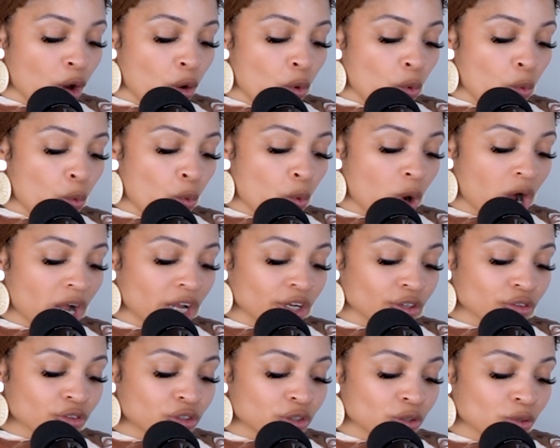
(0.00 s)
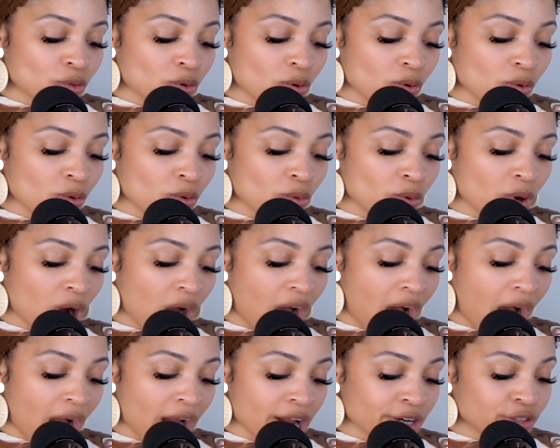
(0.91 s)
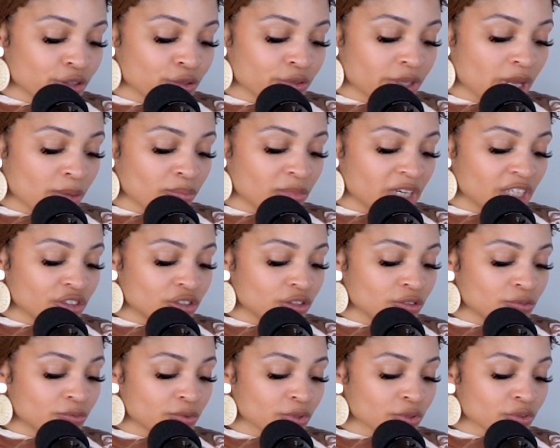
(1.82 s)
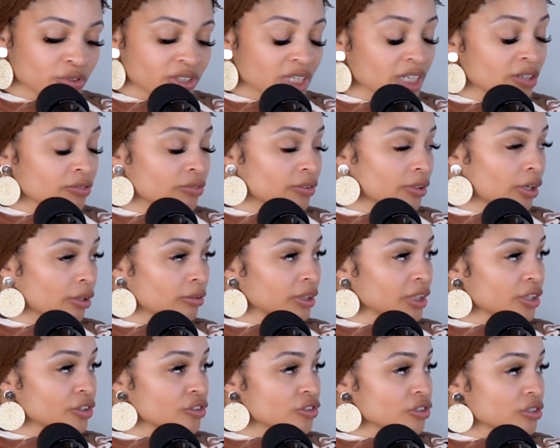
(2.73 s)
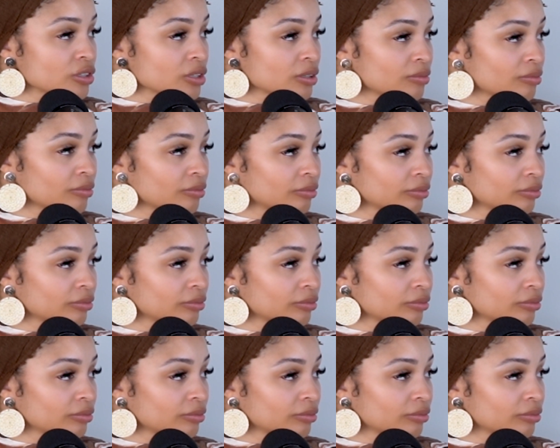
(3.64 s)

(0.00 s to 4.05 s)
What do I do that makes you feel safe in our relationship?